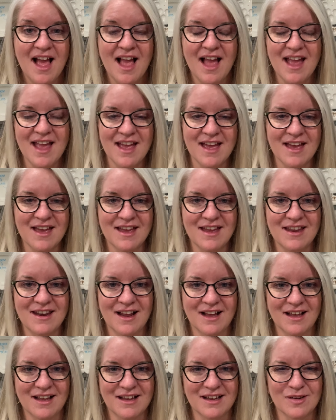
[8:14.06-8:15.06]
And
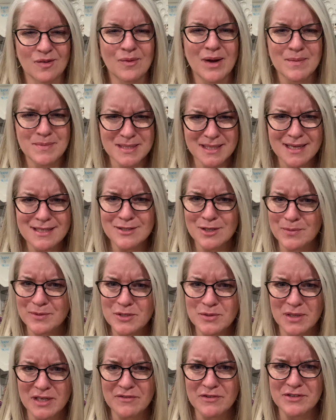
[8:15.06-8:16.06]
uh, website's open
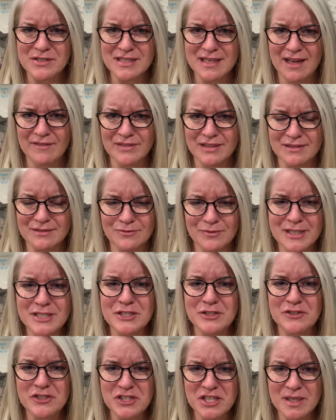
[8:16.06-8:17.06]
24-7. We
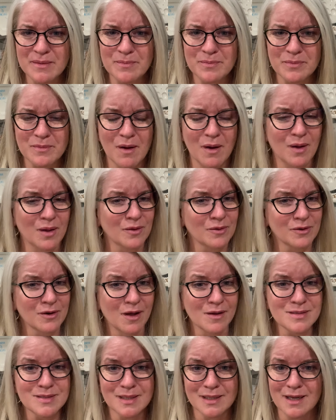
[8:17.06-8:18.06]
do ship all
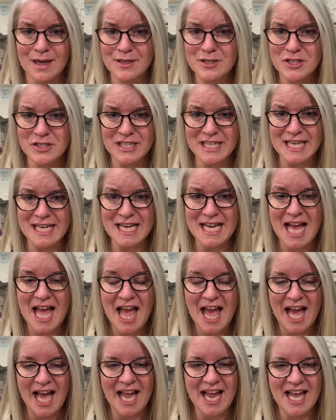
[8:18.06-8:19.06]
across the country.
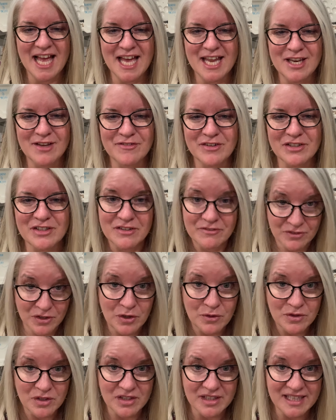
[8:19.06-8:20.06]
And if you live
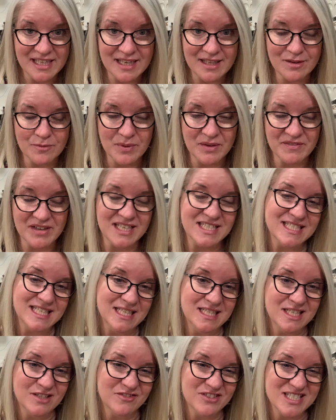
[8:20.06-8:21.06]
locally, we've got
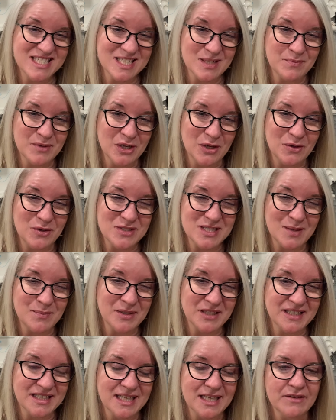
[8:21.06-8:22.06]
10 different zip codes, I
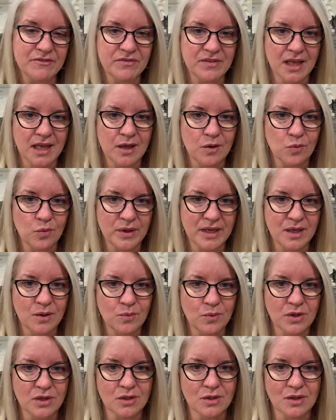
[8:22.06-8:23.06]
believe, that we
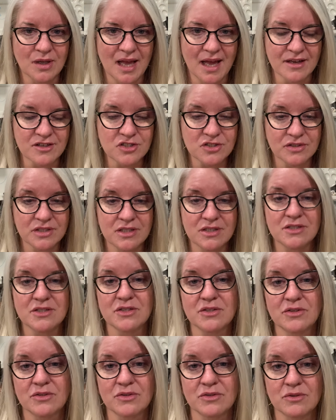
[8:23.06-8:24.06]
will actually
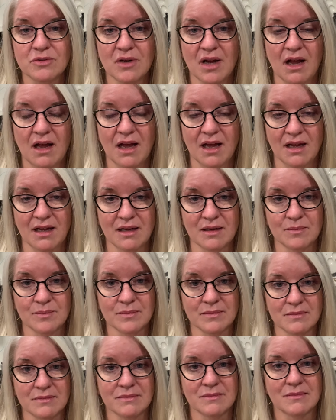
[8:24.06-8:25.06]
do
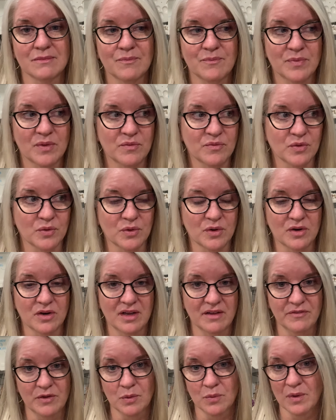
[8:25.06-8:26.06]
um, for
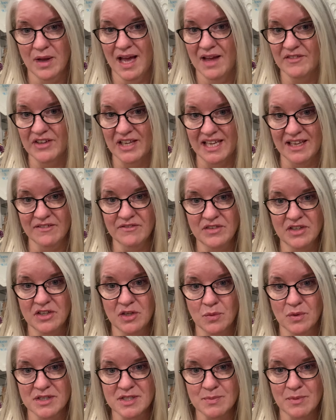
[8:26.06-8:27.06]
if you have a gift and
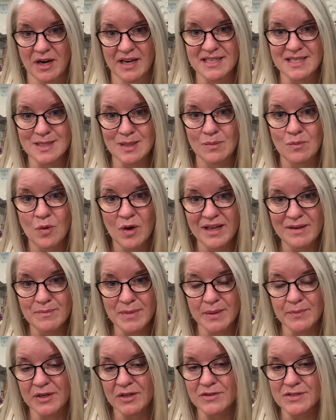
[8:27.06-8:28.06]
you want to surprise someone,
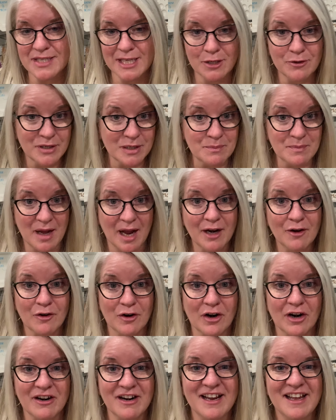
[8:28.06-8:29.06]
maybe your secret
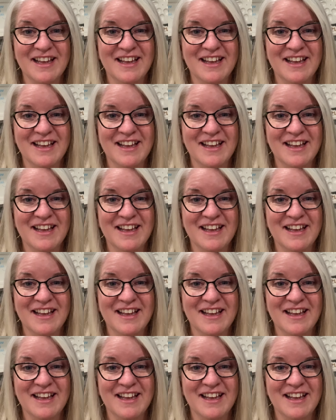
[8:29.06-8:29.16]
admirer,